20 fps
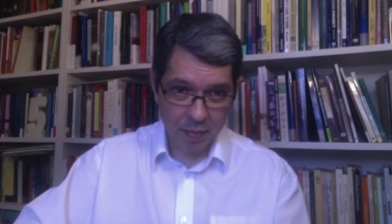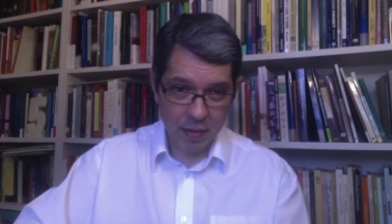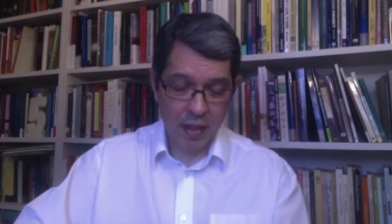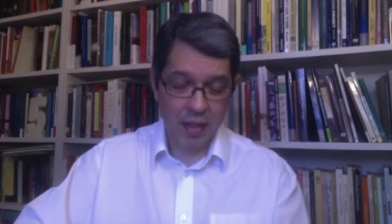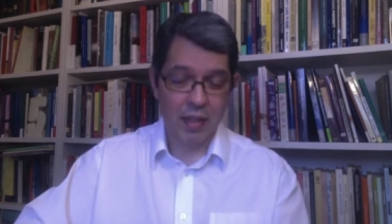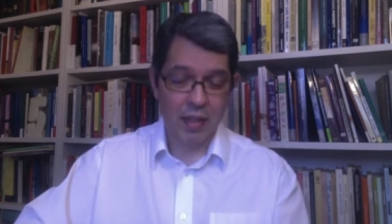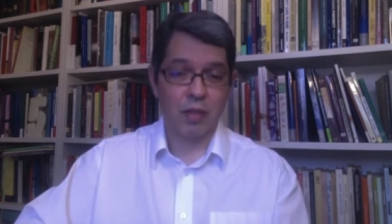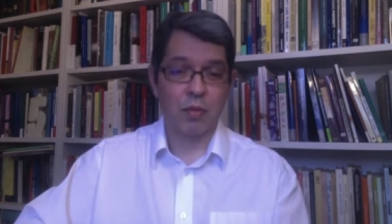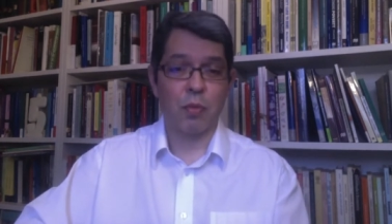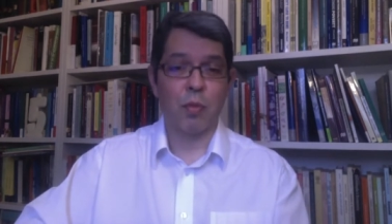
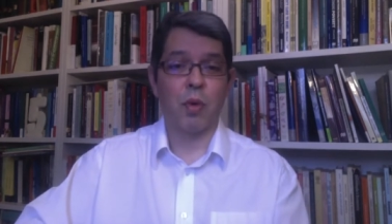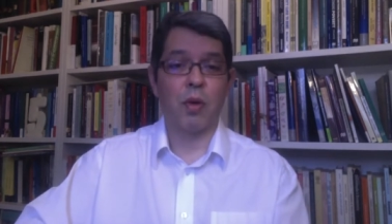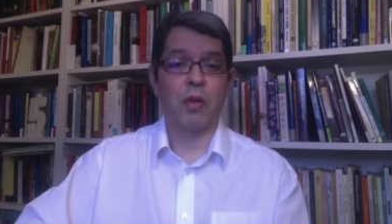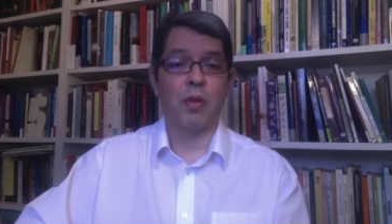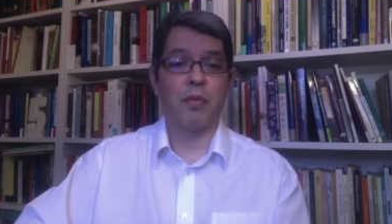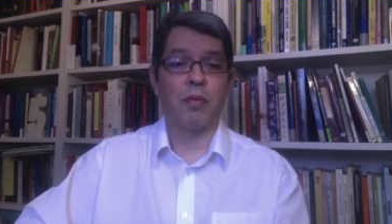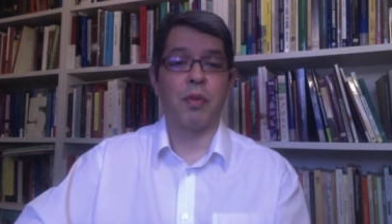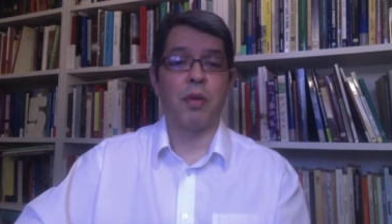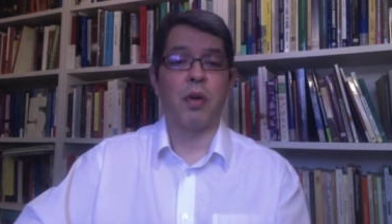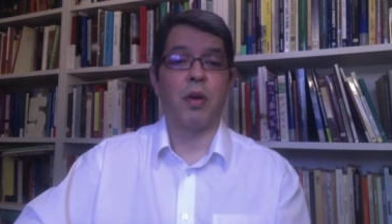that one
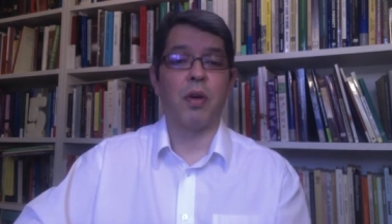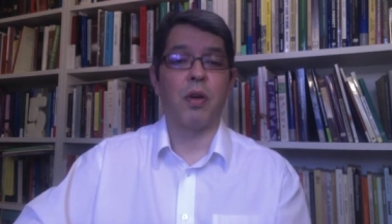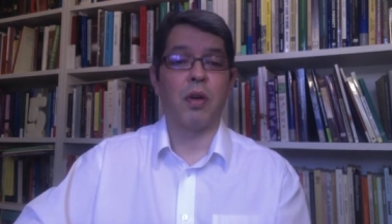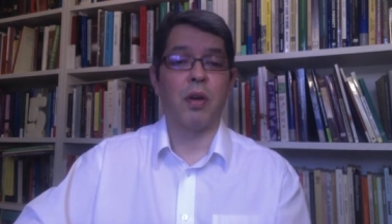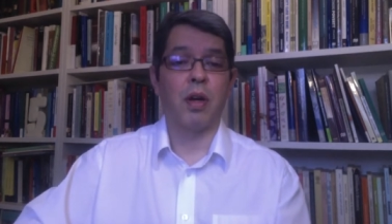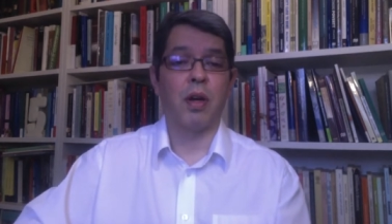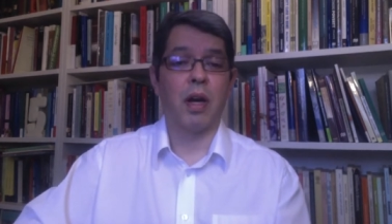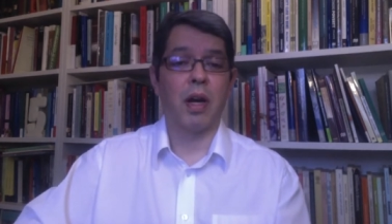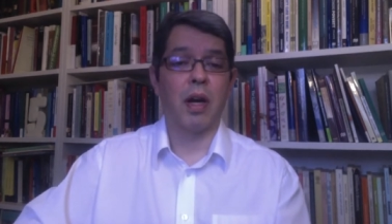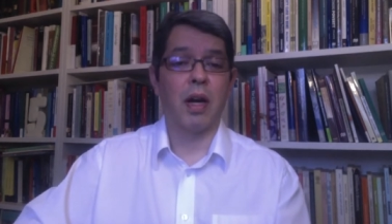of
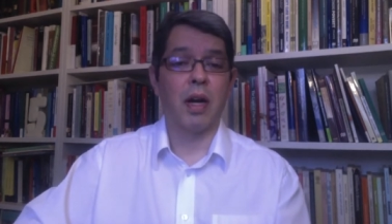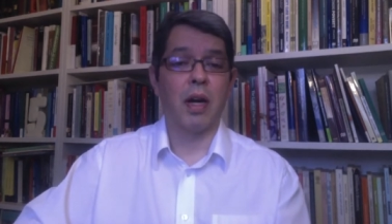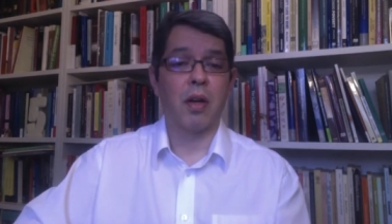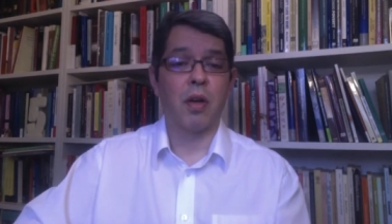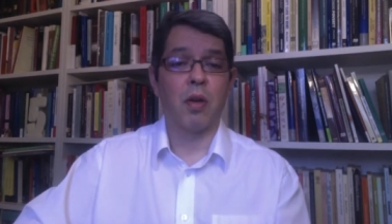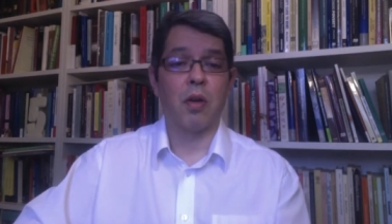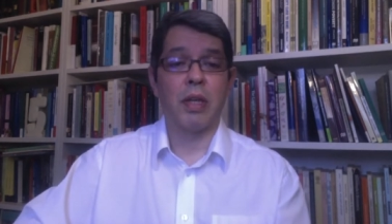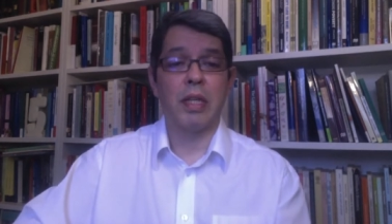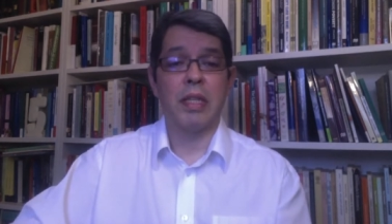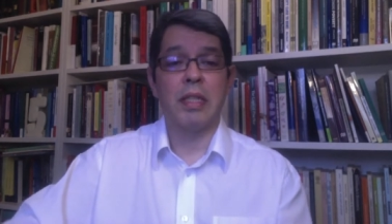your
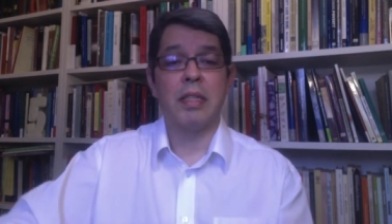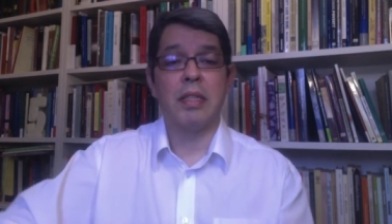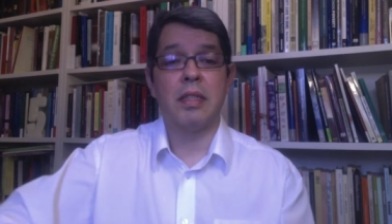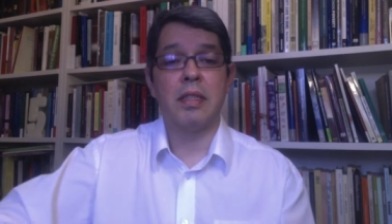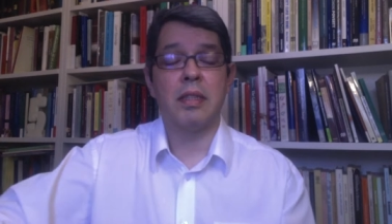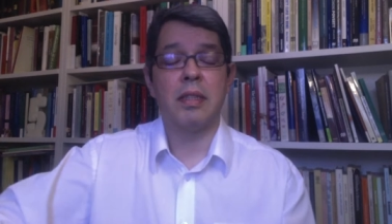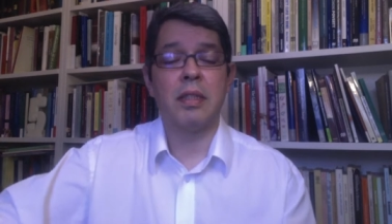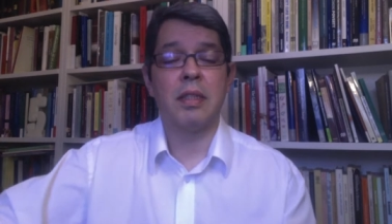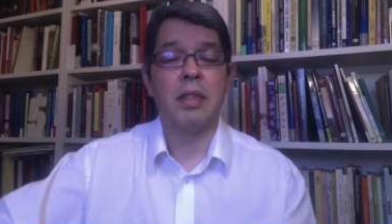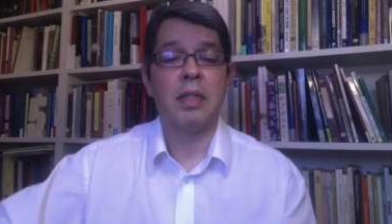
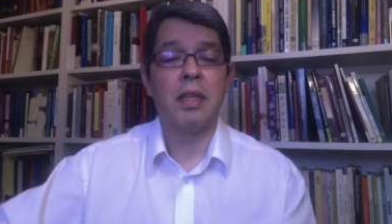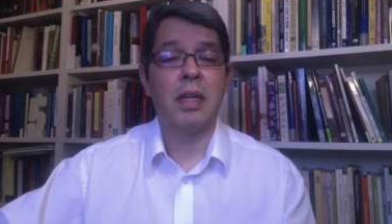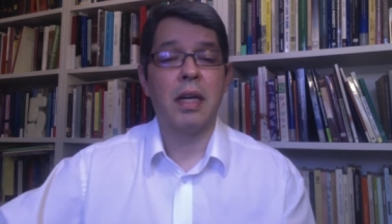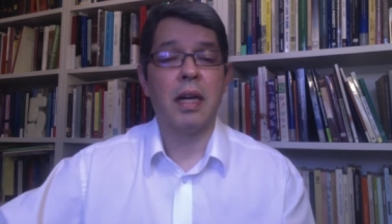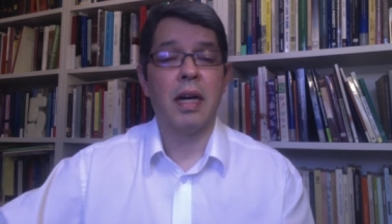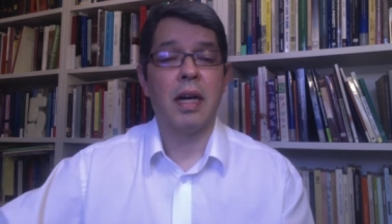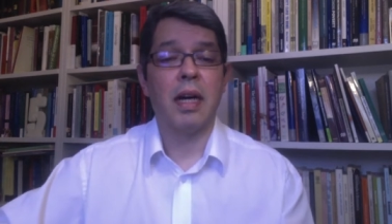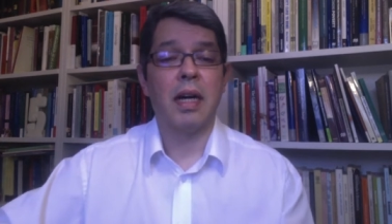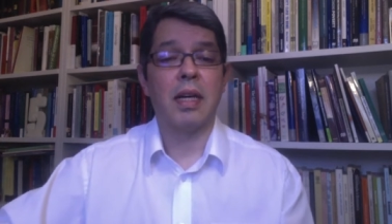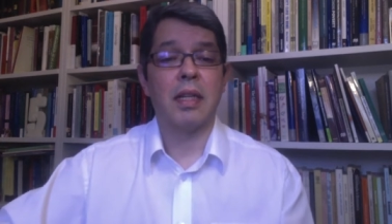colleagues
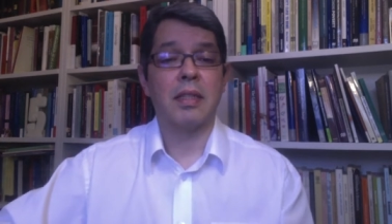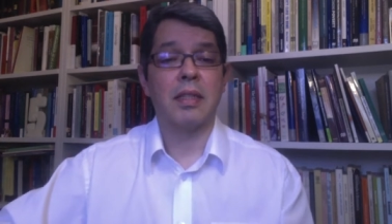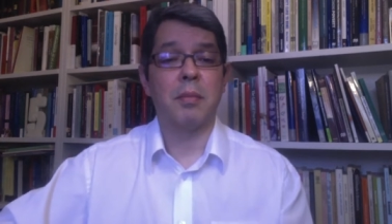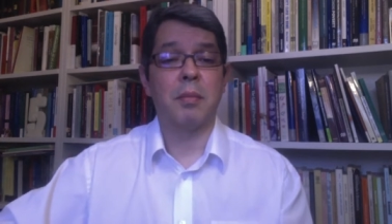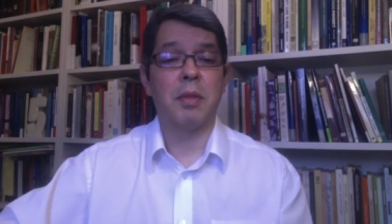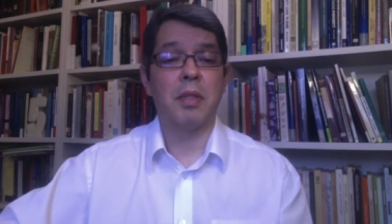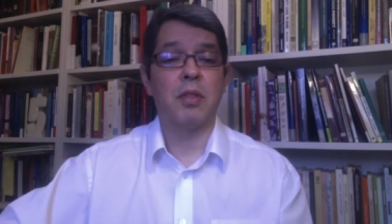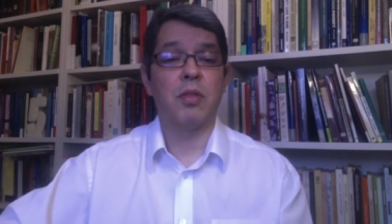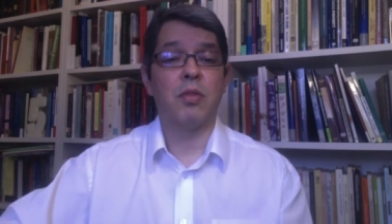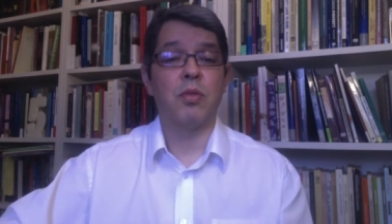asked
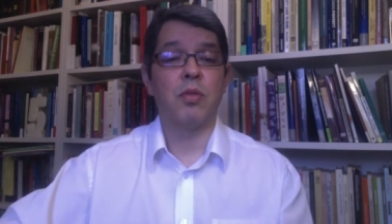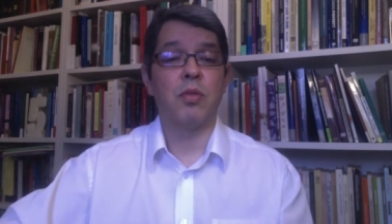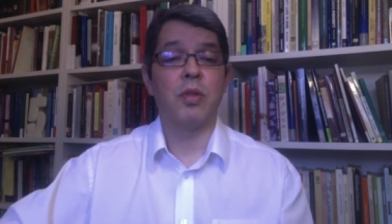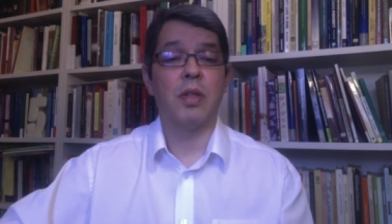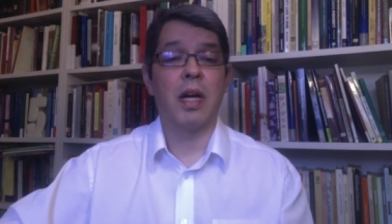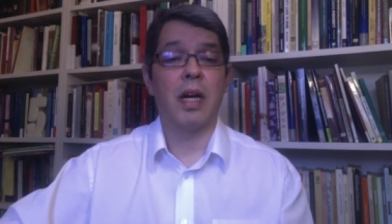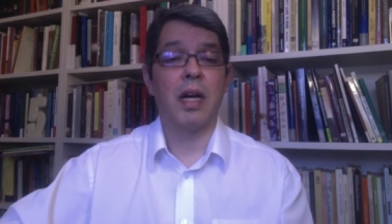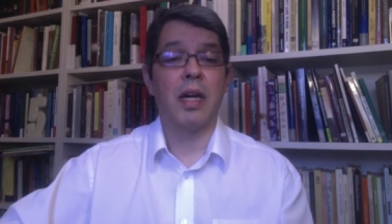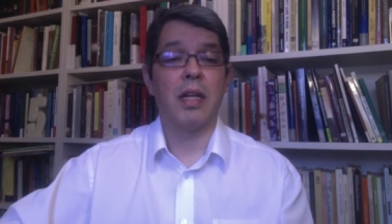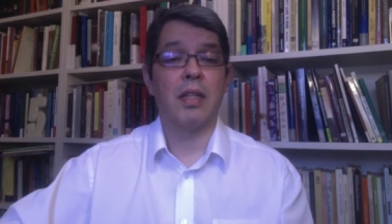me to
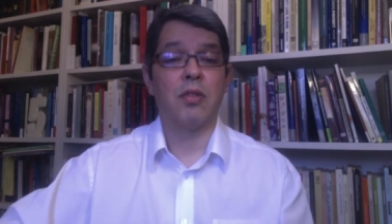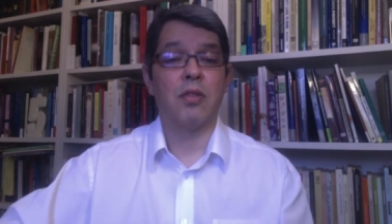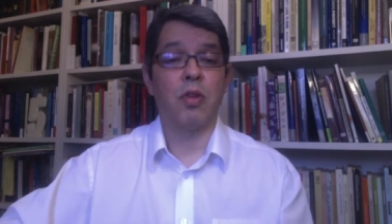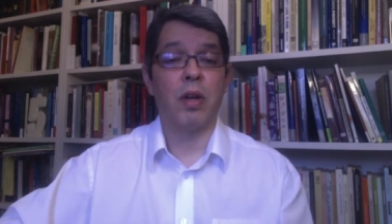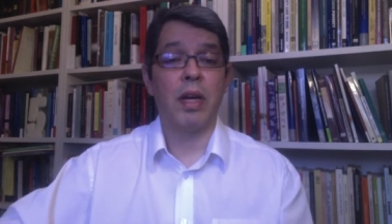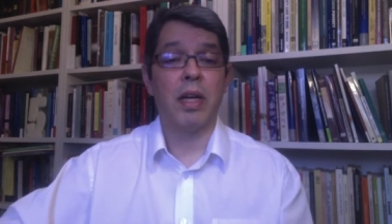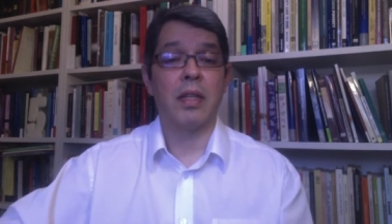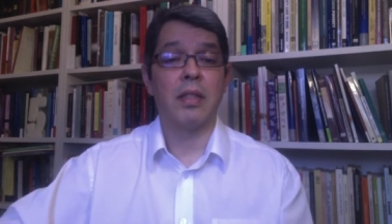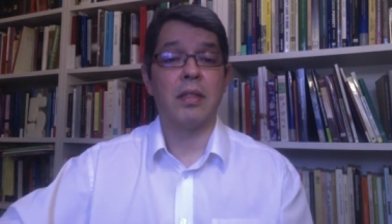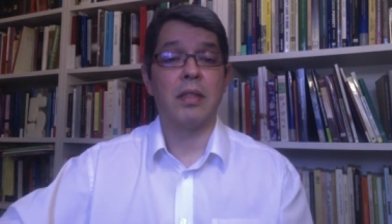
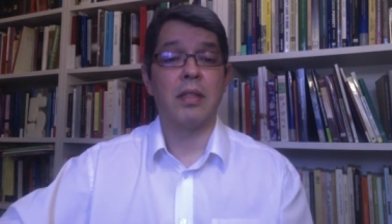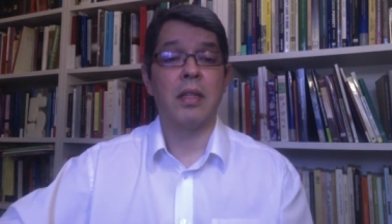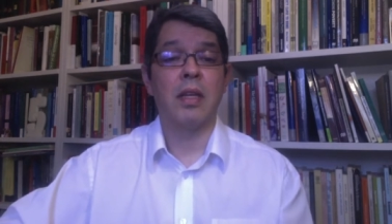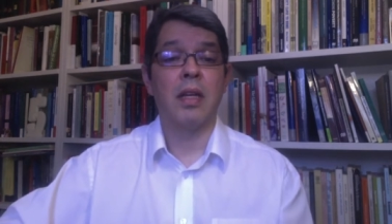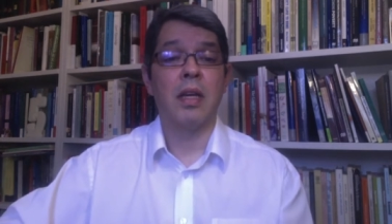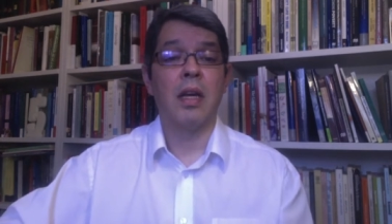address